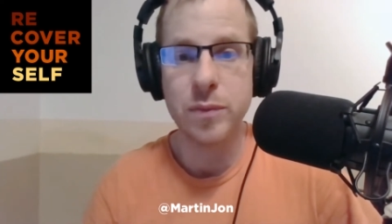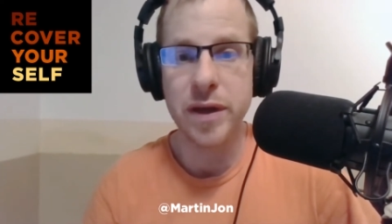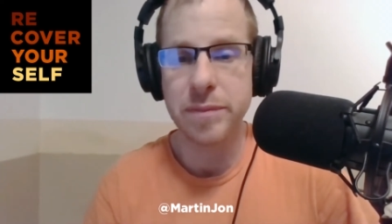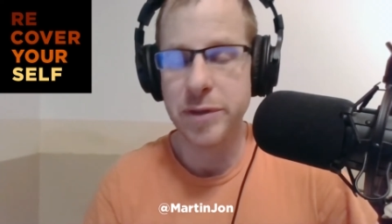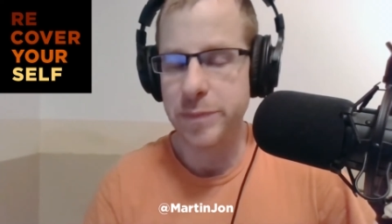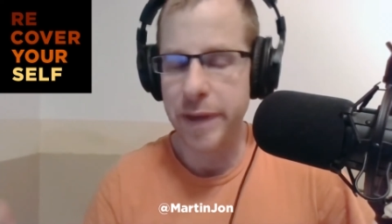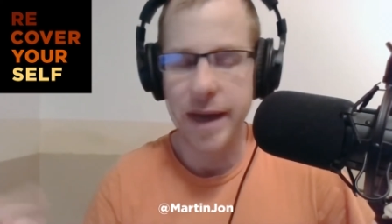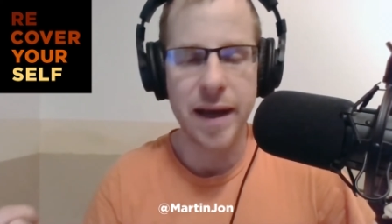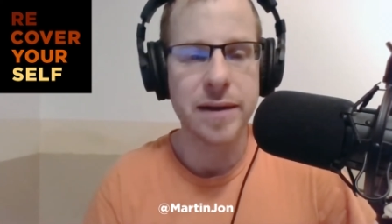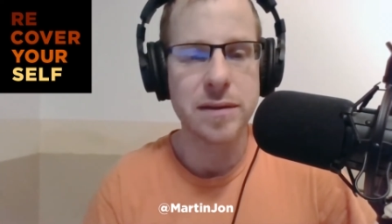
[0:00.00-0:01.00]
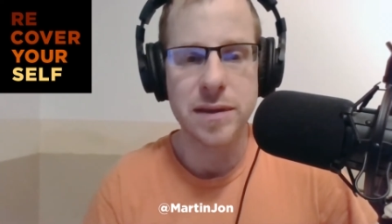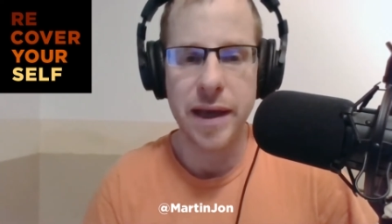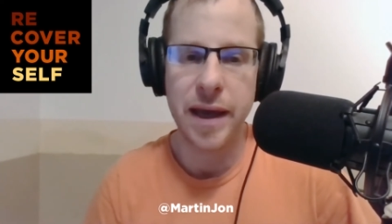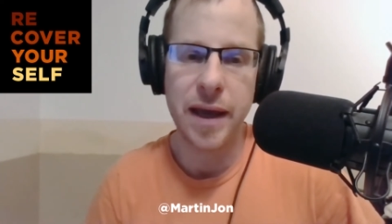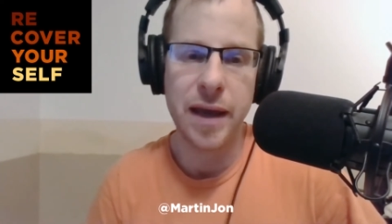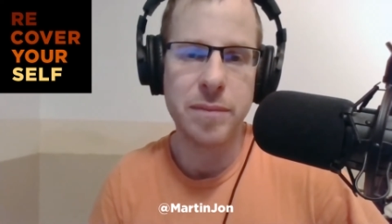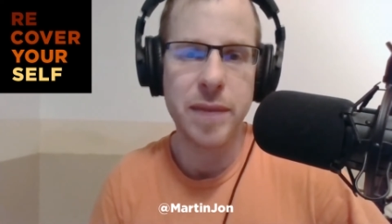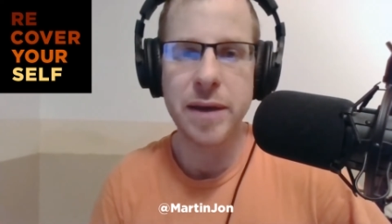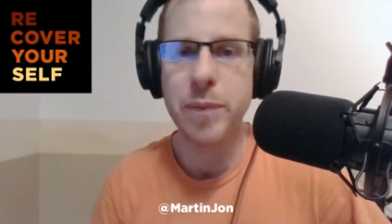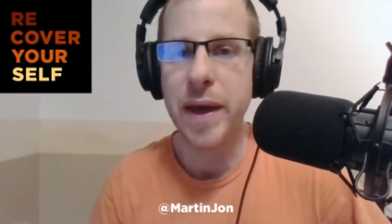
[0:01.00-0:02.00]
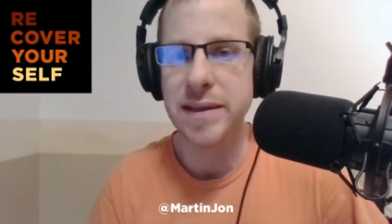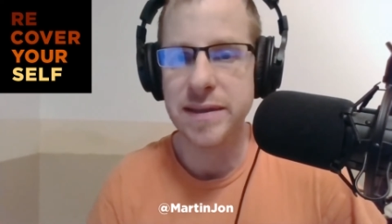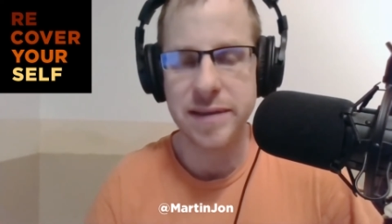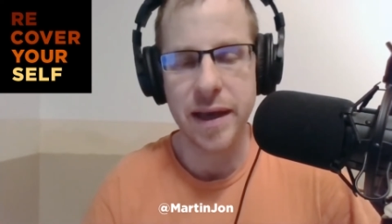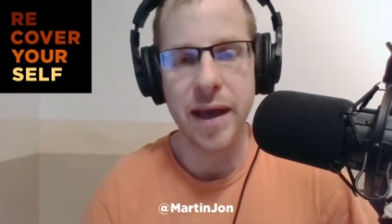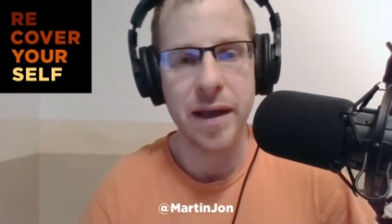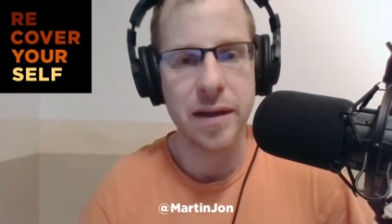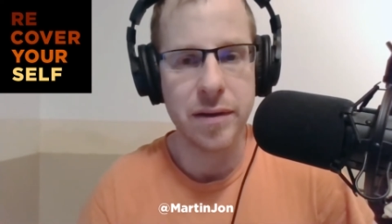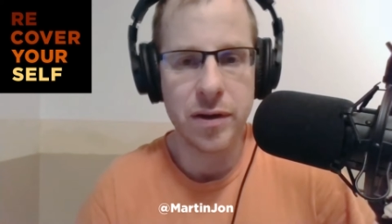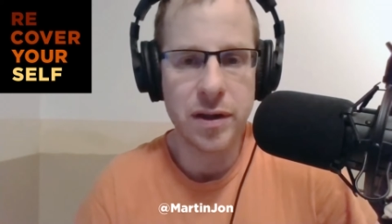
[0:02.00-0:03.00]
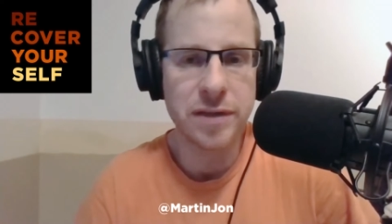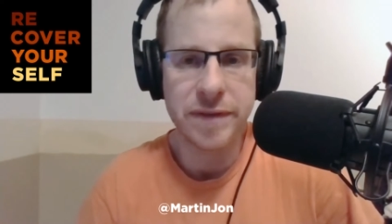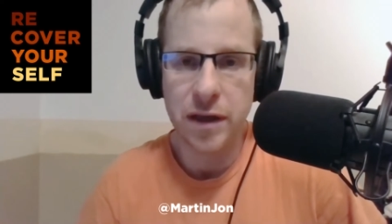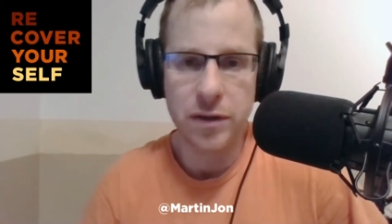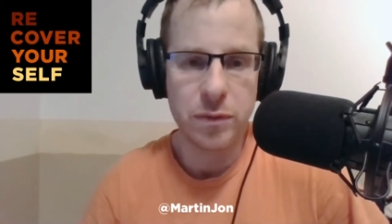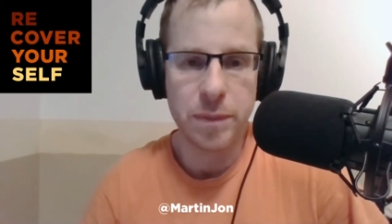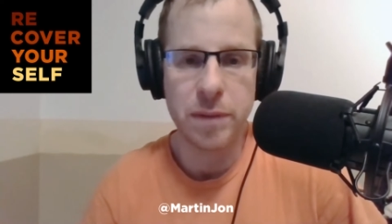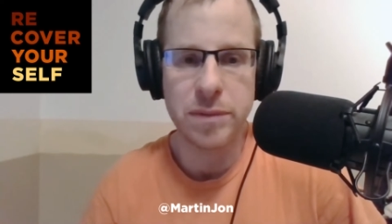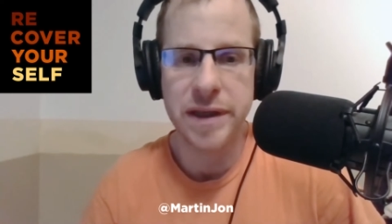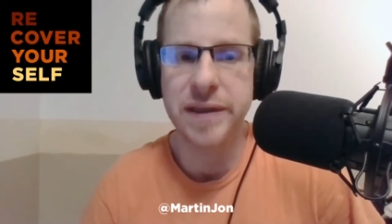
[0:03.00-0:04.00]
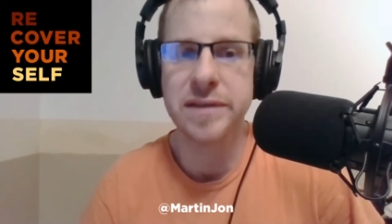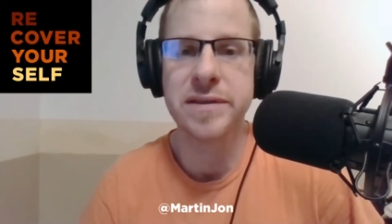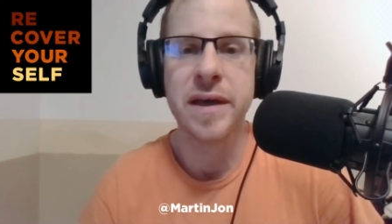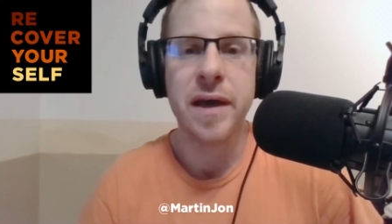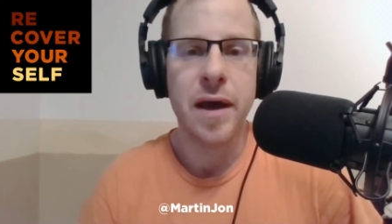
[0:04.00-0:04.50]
with Mitch McConnell and Mike Pence and all of the other Republicans.